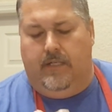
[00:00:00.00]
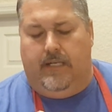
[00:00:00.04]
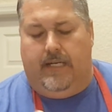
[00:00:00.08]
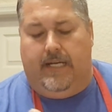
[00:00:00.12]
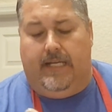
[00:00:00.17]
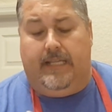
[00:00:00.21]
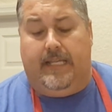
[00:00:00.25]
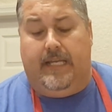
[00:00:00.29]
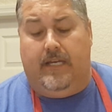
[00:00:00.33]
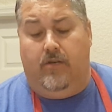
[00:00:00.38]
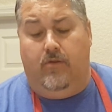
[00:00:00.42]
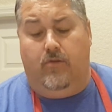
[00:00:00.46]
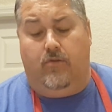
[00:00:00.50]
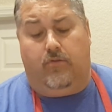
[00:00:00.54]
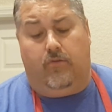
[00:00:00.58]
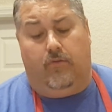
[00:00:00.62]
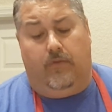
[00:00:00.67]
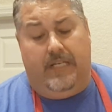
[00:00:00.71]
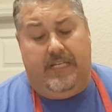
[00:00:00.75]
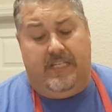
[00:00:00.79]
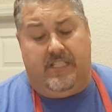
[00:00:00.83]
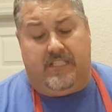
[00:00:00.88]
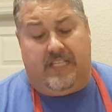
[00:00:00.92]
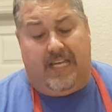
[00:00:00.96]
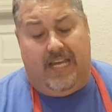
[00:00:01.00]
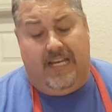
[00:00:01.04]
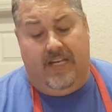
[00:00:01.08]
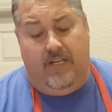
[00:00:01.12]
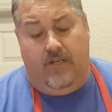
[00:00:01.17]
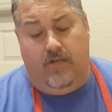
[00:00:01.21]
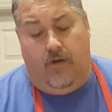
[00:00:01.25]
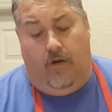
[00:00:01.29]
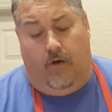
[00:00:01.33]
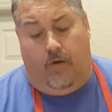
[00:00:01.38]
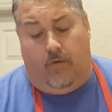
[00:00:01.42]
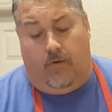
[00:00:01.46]
And they usually say
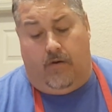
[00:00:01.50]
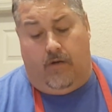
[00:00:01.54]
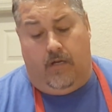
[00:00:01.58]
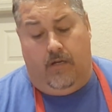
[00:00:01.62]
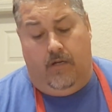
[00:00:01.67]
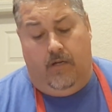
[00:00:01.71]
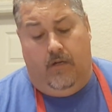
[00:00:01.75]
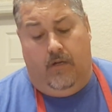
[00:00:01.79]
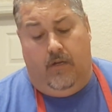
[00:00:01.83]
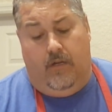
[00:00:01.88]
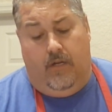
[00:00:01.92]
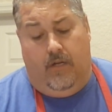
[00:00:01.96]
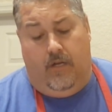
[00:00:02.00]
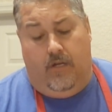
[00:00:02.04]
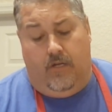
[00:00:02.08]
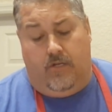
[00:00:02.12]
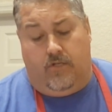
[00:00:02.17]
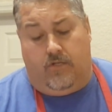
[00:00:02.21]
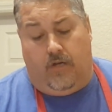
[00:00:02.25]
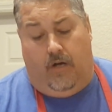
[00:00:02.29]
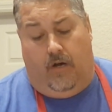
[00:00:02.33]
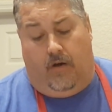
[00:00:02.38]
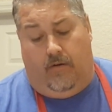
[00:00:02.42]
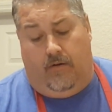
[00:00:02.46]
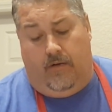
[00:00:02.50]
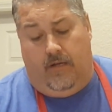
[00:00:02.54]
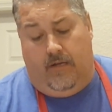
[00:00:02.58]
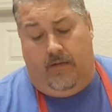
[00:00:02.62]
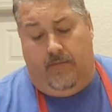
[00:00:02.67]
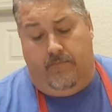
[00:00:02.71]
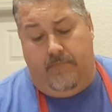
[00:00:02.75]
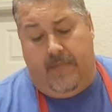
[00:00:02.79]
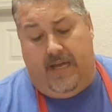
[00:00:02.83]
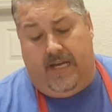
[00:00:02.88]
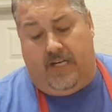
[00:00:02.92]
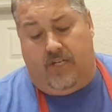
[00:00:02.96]
no. So
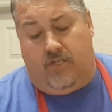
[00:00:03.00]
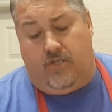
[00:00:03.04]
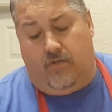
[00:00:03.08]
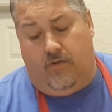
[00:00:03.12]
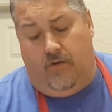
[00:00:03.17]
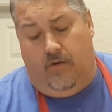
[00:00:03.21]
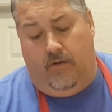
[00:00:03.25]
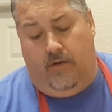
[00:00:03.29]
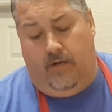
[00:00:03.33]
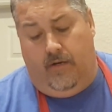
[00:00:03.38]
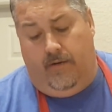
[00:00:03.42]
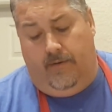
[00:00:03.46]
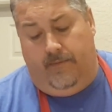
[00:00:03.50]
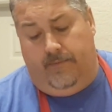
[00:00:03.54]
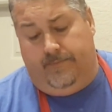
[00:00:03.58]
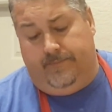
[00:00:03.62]
make sure